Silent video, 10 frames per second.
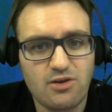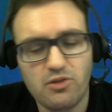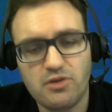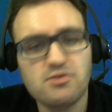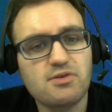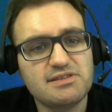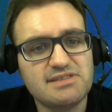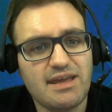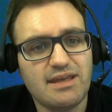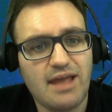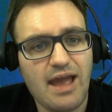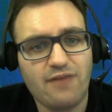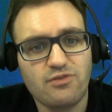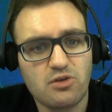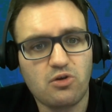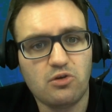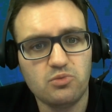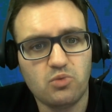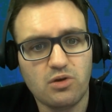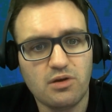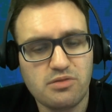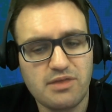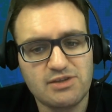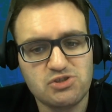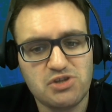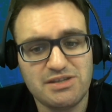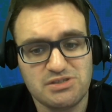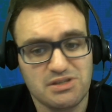Although you could say after the Cold War, things changed a